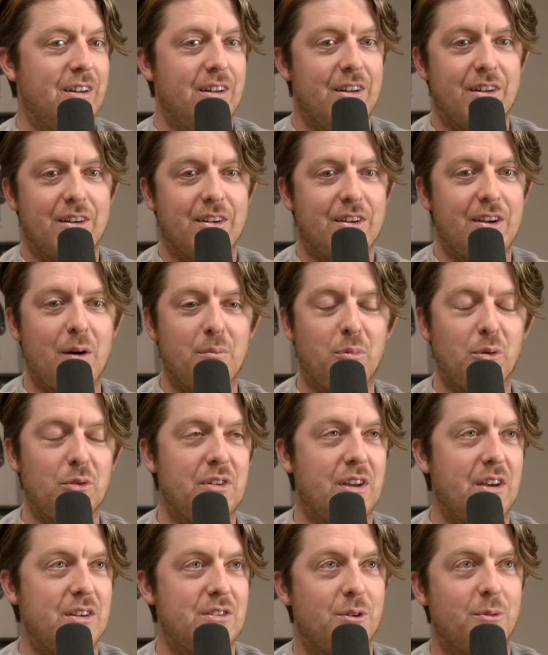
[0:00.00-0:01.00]
couple
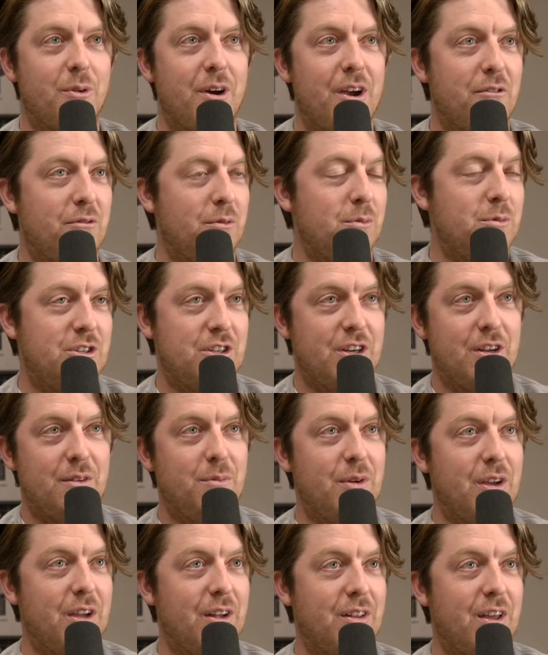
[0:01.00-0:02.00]
days away from shit
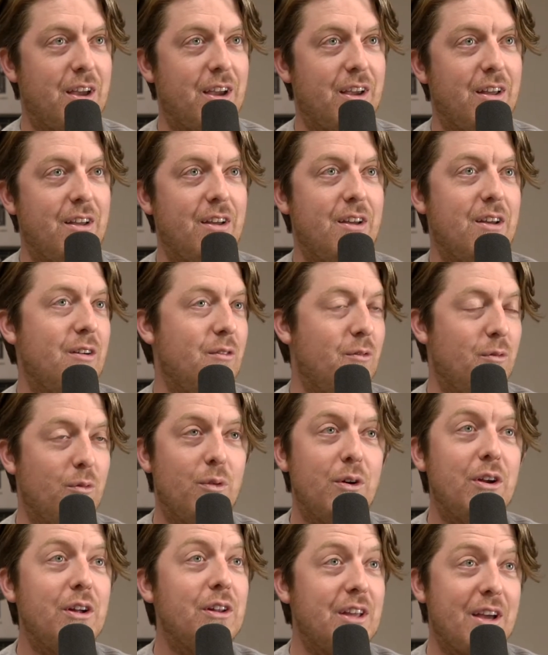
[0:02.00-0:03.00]
being like
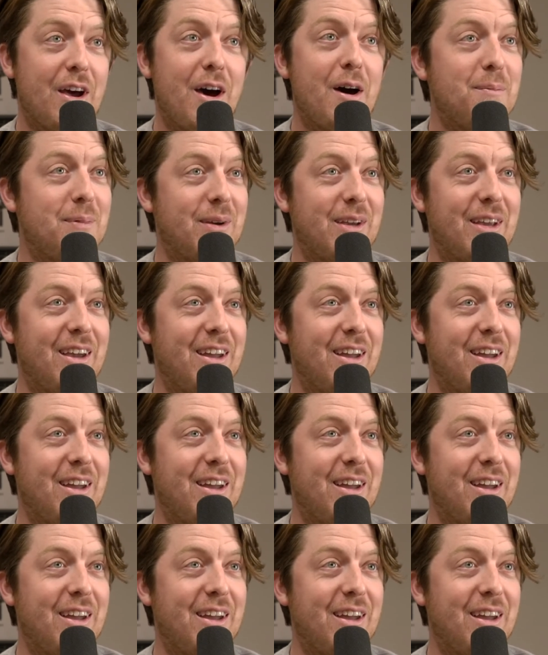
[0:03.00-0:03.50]
really up again.